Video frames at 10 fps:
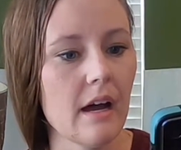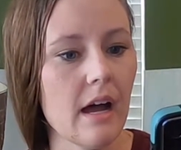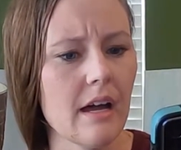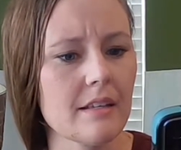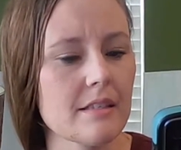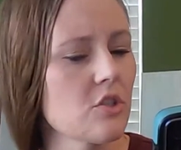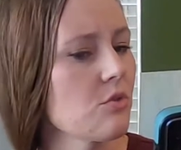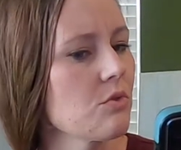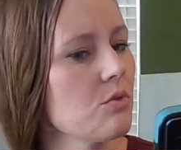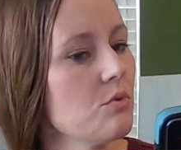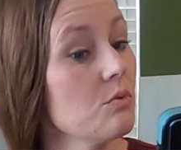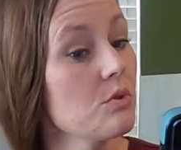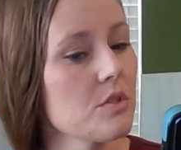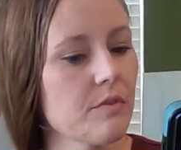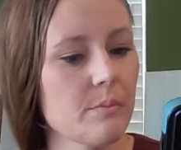Essential
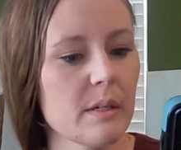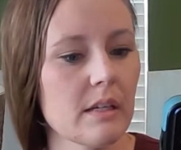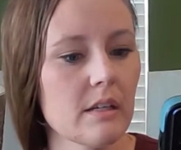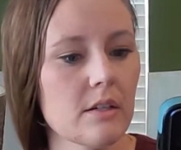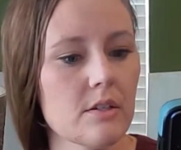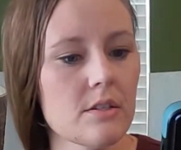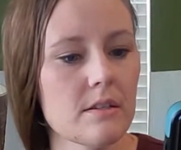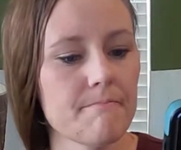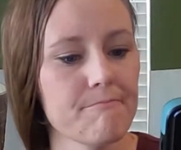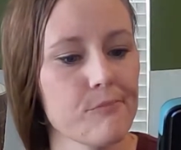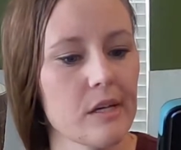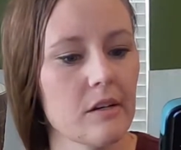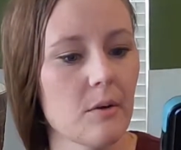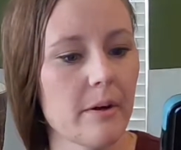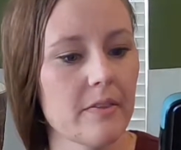tools for beginners. I
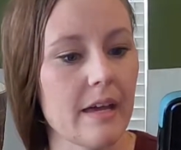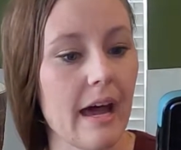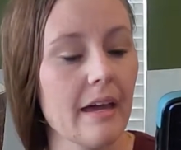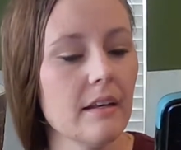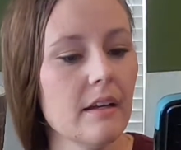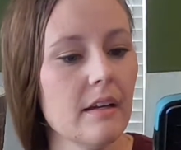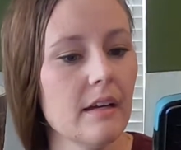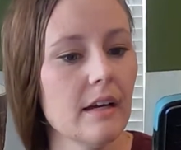don't know about that.